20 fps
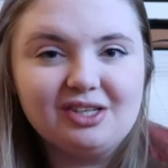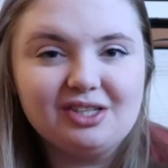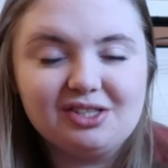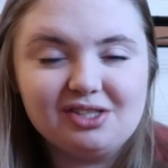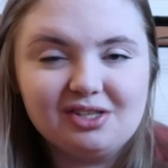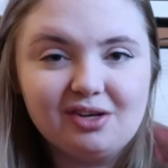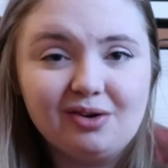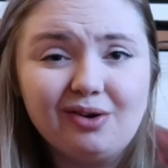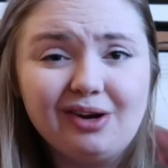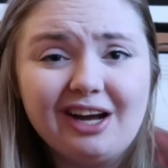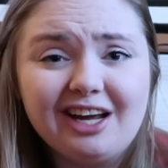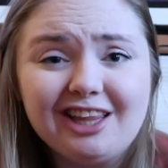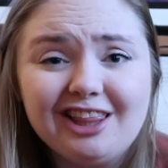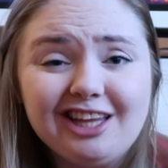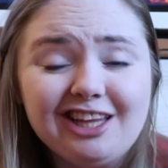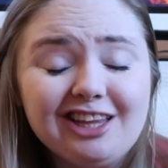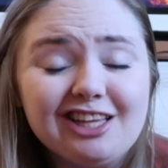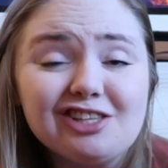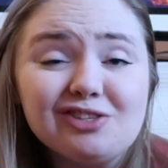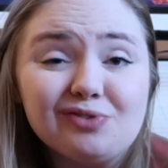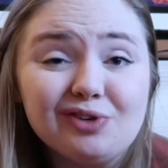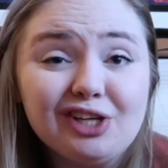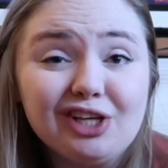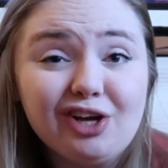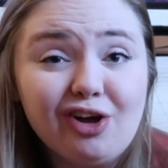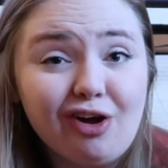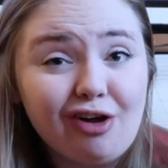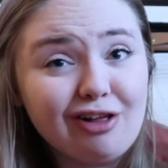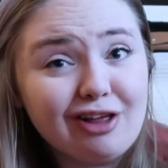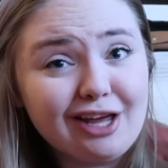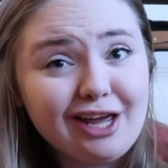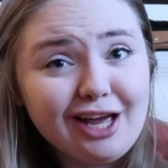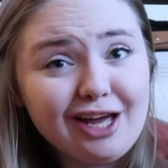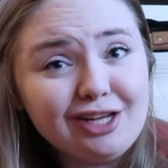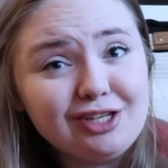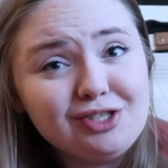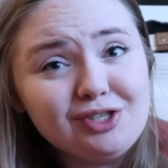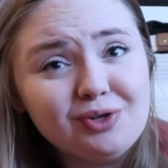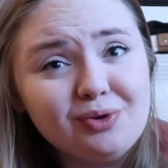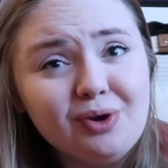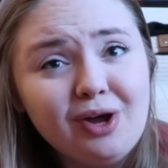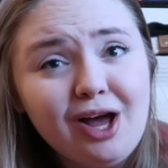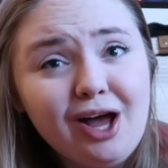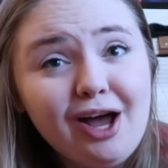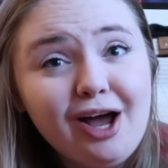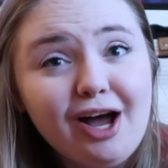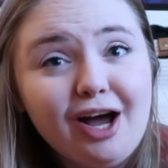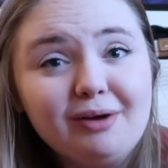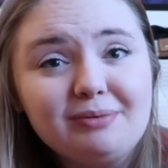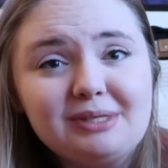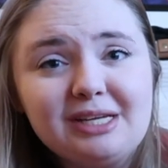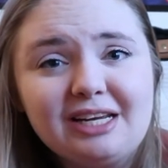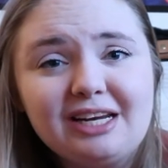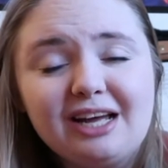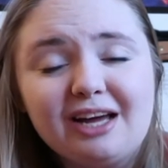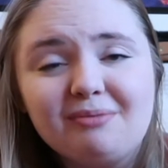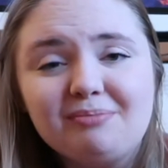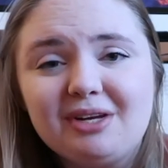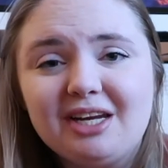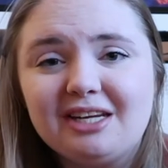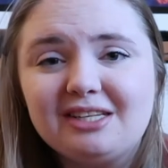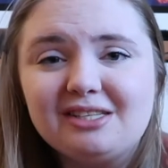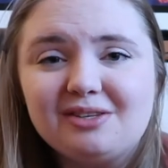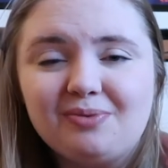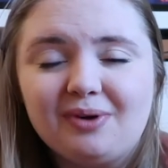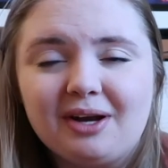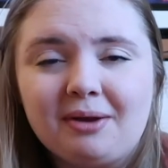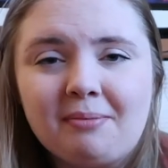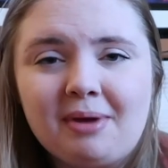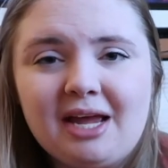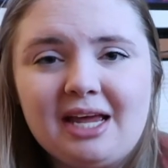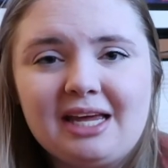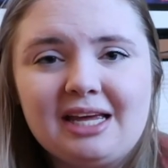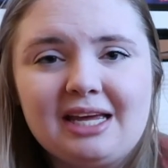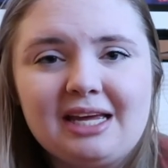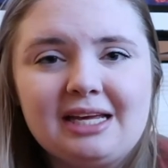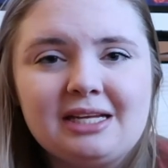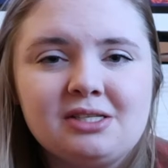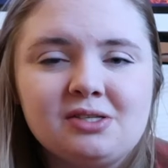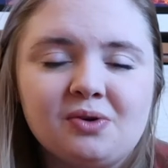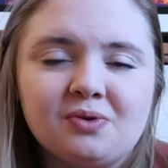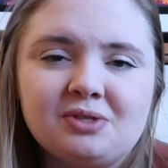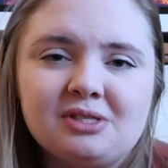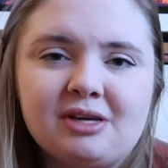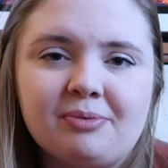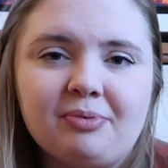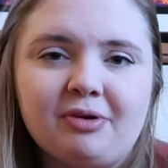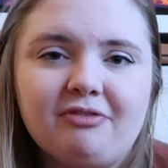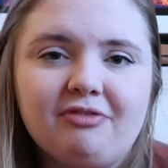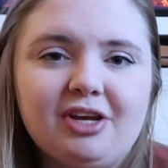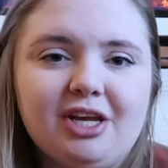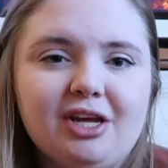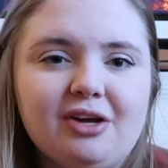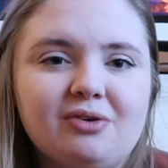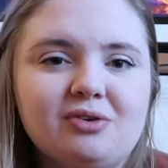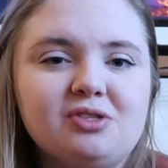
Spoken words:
So I think that's really all I had to update on, but I did want to make it its own separate video.